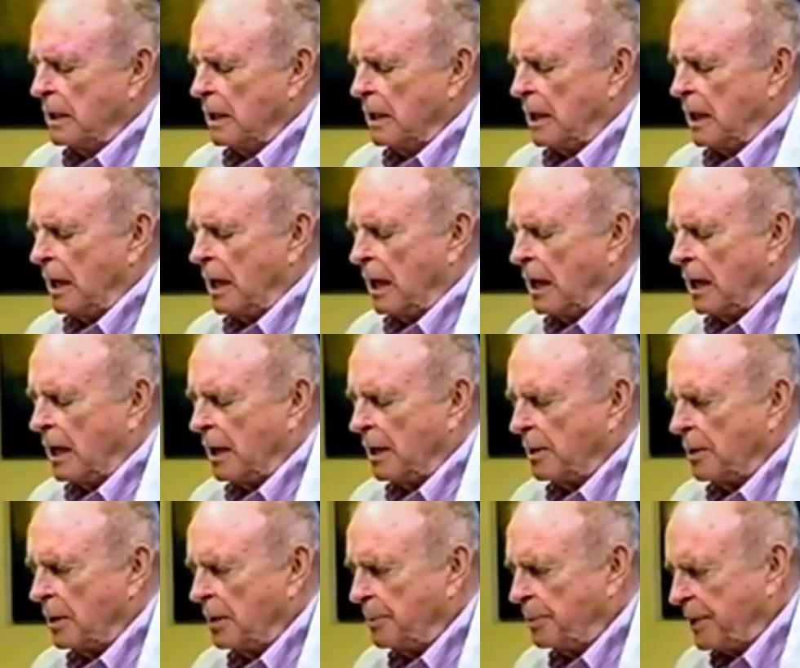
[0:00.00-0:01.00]

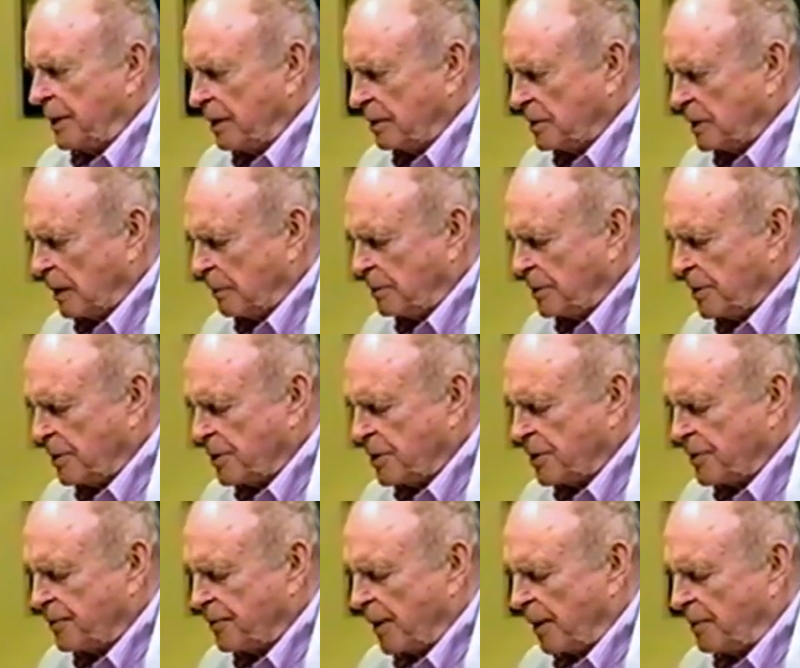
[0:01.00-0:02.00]
POWs
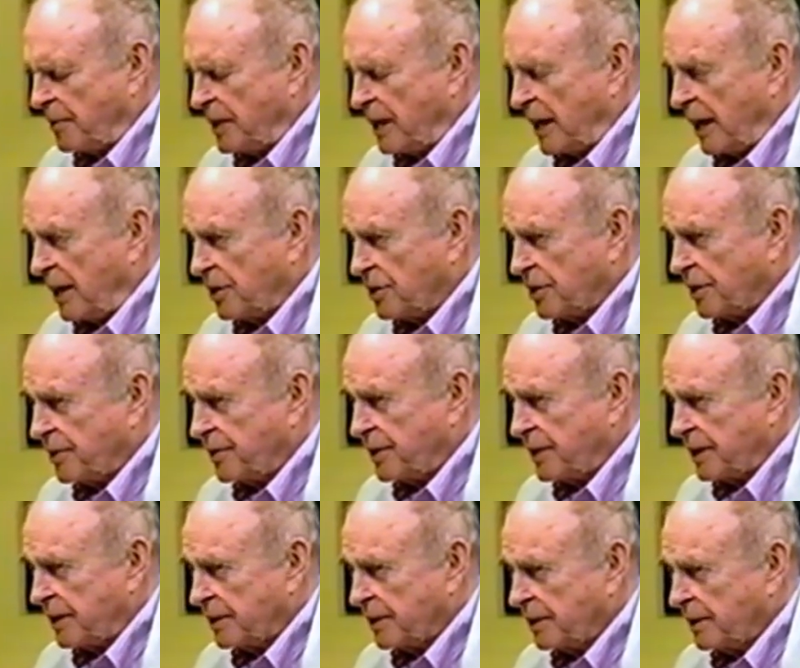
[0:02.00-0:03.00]
from the Asian
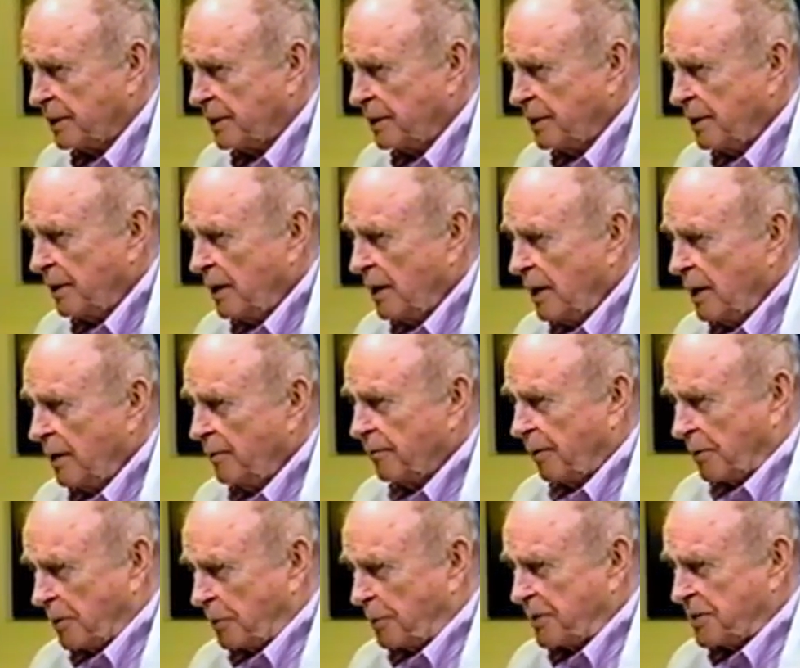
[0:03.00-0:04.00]
theater, from
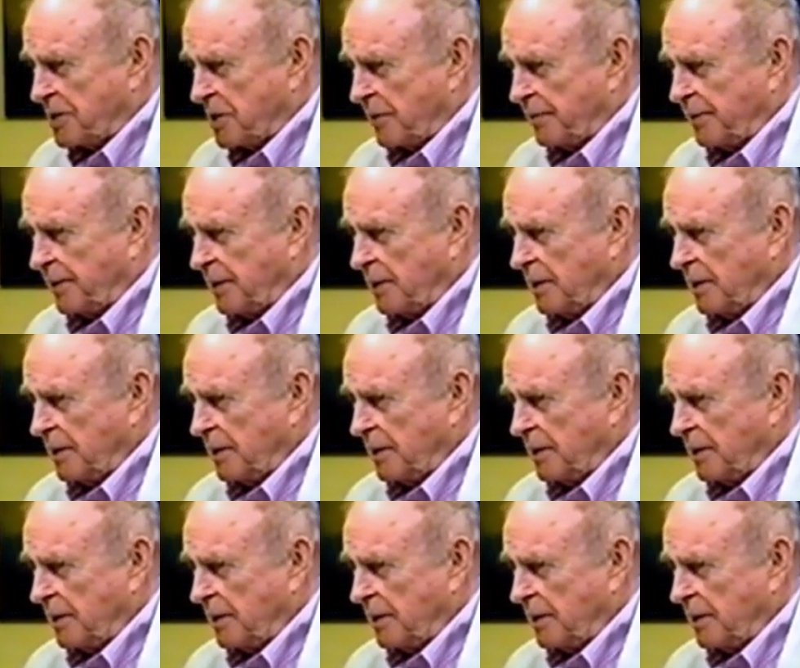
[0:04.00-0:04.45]
the Pacific?